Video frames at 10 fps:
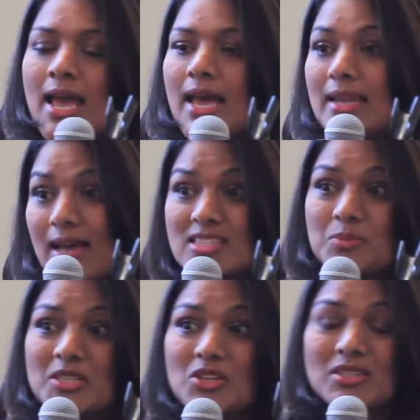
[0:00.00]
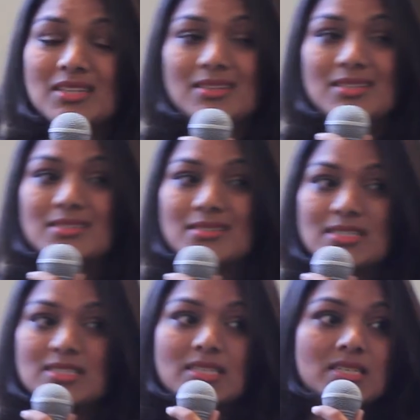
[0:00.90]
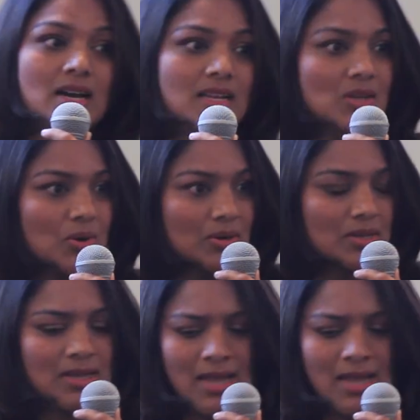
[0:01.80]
And last but not the least is the dialogue.